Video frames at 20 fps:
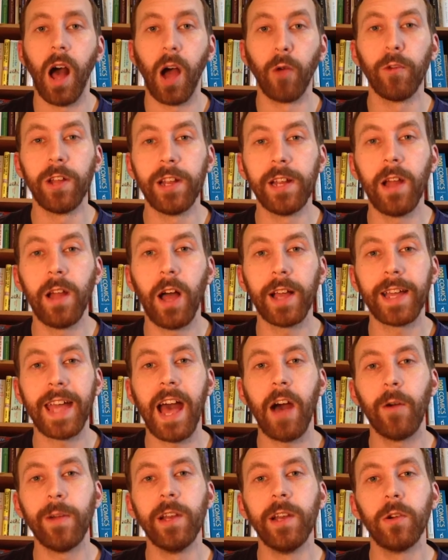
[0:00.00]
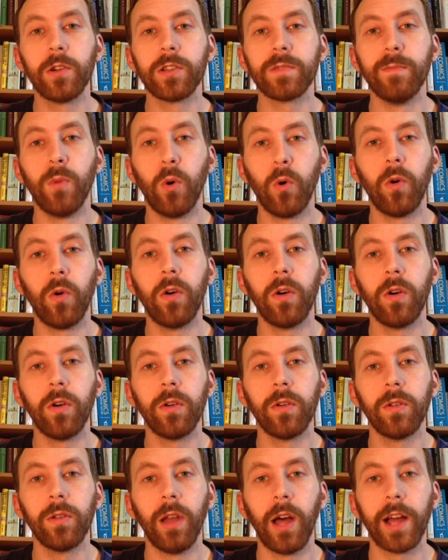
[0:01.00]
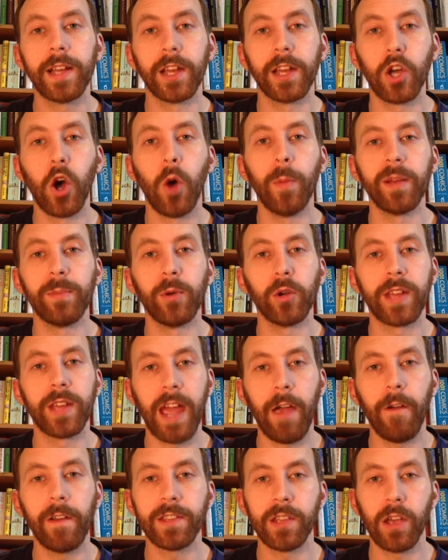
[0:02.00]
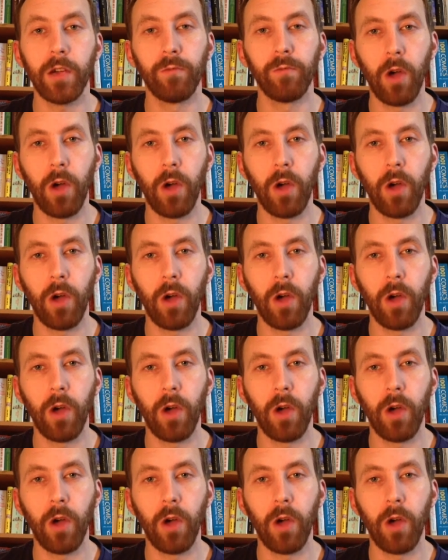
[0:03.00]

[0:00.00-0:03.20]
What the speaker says: I really like how he looks more like a comic book character